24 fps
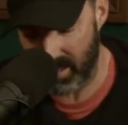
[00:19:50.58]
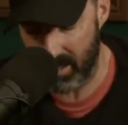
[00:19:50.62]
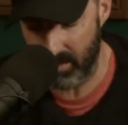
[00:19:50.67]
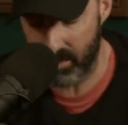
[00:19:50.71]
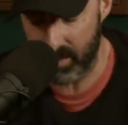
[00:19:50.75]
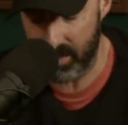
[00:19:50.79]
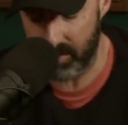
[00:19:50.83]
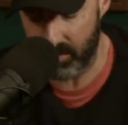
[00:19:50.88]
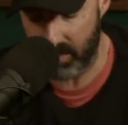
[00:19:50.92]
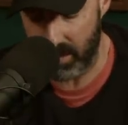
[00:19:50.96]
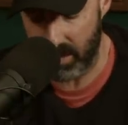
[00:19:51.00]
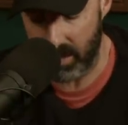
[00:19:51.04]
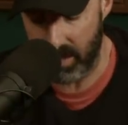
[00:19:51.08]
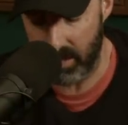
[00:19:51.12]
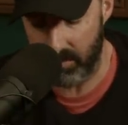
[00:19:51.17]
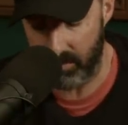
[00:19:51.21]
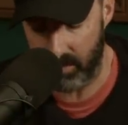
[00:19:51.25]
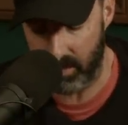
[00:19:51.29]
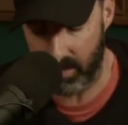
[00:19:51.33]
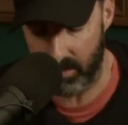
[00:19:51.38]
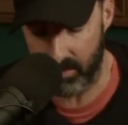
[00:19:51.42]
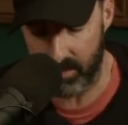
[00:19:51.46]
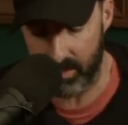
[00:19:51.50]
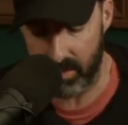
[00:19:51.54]
he wasn't really
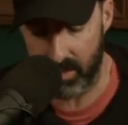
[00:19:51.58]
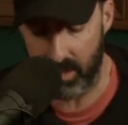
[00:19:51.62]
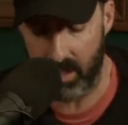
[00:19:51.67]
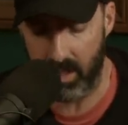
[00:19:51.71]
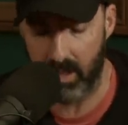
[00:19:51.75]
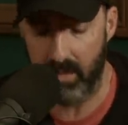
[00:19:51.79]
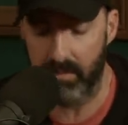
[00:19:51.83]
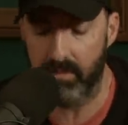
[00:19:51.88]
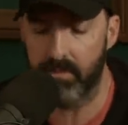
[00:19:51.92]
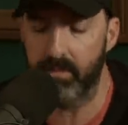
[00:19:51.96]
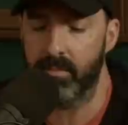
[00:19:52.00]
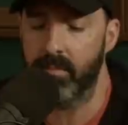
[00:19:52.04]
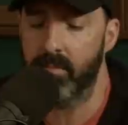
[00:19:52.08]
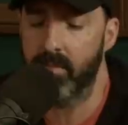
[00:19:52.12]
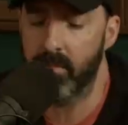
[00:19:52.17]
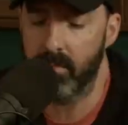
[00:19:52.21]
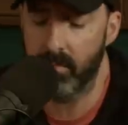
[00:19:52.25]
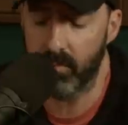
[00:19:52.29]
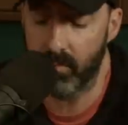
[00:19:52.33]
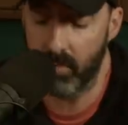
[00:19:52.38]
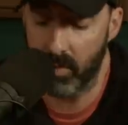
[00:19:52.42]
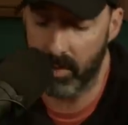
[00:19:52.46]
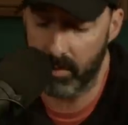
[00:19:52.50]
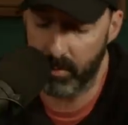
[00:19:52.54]
evil; he was just kind of
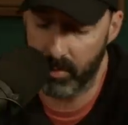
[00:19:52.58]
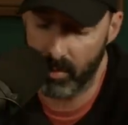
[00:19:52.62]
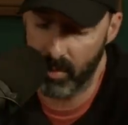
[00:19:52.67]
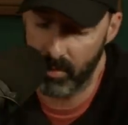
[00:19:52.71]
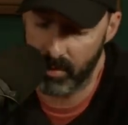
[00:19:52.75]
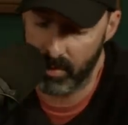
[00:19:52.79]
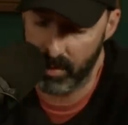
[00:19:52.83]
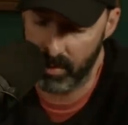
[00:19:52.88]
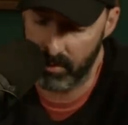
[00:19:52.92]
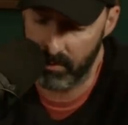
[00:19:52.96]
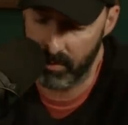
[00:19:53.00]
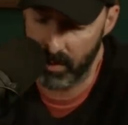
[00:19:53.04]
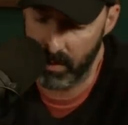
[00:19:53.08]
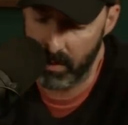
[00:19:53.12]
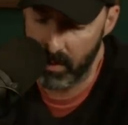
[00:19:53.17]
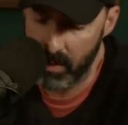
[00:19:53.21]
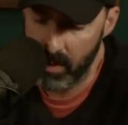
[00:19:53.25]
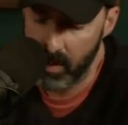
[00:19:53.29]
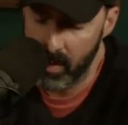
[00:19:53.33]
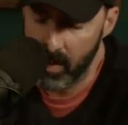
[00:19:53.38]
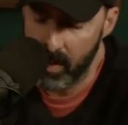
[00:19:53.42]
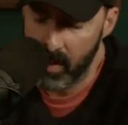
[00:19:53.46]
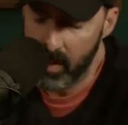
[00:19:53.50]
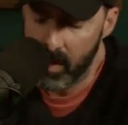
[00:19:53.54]
really broken. But
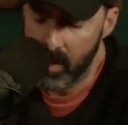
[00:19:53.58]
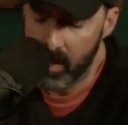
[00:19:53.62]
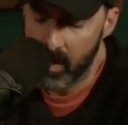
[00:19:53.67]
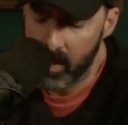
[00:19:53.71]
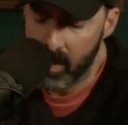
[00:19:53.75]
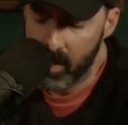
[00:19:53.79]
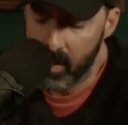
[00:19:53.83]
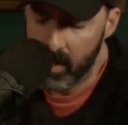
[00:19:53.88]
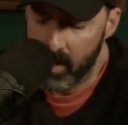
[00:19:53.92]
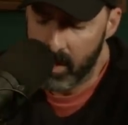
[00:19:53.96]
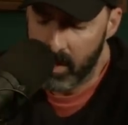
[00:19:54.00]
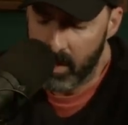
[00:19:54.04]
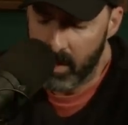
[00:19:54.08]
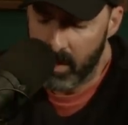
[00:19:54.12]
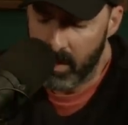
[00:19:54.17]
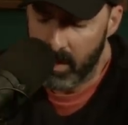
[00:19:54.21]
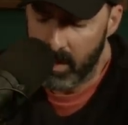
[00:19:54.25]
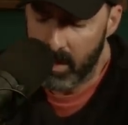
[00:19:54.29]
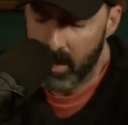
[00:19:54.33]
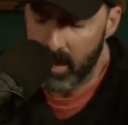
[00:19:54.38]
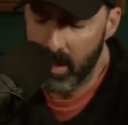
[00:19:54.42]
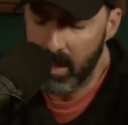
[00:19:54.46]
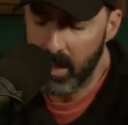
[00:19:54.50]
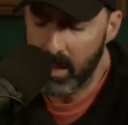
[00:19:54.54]
uh-huh.
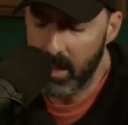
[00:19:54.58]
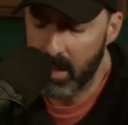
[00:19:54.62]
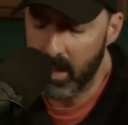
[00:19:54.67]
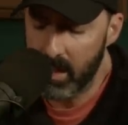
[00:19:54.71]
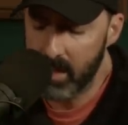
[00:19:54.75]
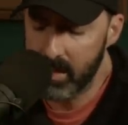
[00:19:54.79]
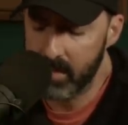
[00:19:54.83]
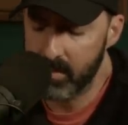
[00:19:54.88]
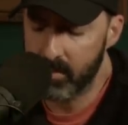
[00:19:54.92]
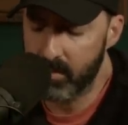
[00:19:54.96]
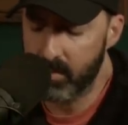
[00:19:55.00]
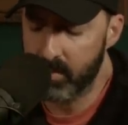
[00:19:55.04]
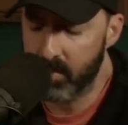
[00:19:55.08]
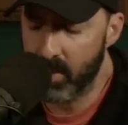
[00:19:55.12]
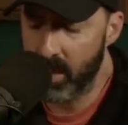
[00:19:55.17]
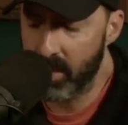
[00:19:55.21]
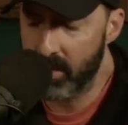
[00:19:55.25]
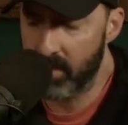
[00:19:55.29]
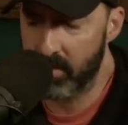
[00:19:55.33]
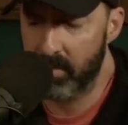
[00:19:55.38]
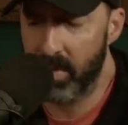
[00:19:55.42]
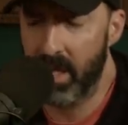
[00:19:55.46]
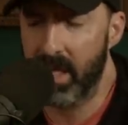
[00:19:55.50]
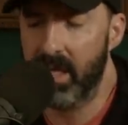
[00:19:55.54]
he, his
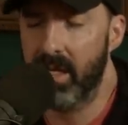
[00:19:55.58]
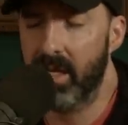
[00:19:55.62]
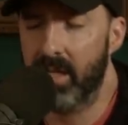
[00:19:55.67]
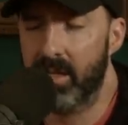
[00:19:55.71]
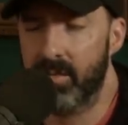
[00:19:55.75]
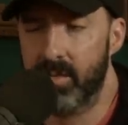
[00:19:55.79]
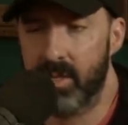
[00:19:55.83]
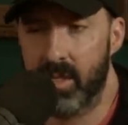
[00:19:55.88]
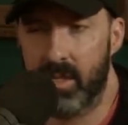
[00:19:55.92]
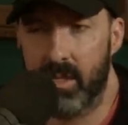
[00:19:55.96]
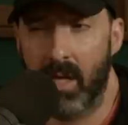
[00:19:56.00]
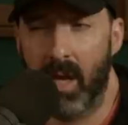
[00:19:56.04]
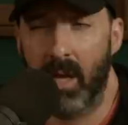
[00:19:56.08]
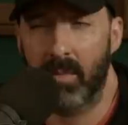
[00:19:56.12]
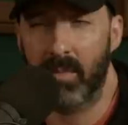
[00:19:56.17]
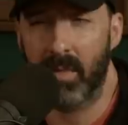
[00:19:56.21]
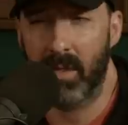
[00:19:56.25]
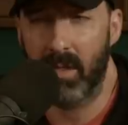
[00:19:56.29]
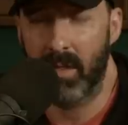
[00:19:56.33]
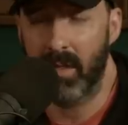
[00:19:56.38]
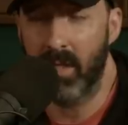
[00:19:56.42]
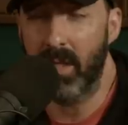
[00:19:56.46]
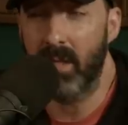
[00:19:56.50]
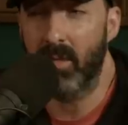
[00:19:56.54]
brother Benedict was
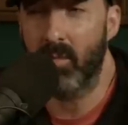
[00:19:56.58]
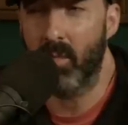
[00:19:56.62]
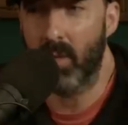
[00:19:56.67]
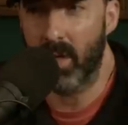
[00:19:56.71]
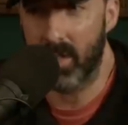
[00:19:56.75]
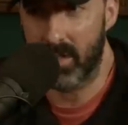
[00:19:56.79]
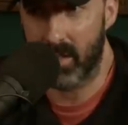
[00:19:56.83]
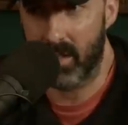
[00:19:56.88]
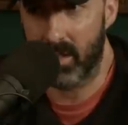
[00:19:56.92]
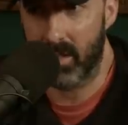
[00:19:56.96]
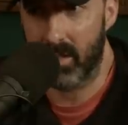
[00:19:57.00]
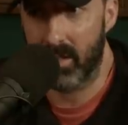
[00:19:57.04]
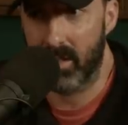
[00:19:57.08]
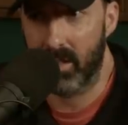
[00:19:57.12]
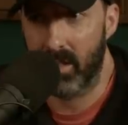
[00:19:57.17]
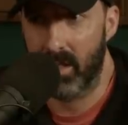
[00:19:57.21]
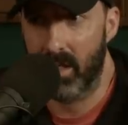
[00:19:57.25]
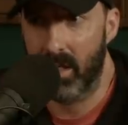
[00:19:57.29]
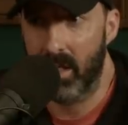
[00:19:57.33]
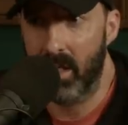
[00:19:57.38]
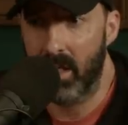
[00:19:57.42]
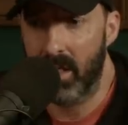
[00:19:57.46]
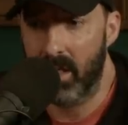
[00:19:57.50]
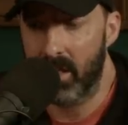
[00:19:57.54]
adopted, and he wasn't.
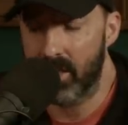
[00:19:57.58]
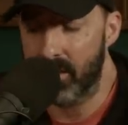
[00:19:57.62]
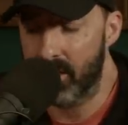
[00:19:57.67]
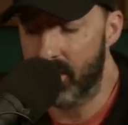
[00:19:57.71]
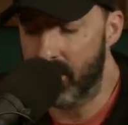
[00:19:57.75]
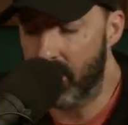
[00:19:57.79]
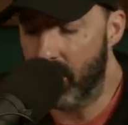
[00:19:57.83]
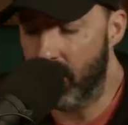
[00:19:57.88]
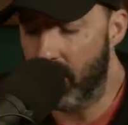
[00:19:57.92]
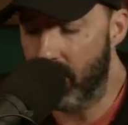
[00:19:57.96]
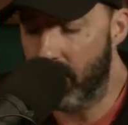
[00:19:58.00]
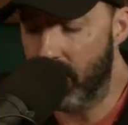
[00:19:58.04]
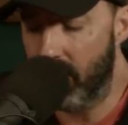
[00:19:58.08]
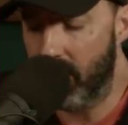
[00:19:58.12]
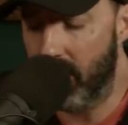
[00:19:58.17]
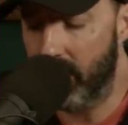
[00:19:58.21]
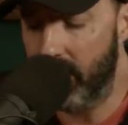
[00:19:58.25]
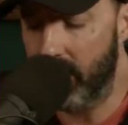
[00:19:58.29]
Uh-huh. And so, I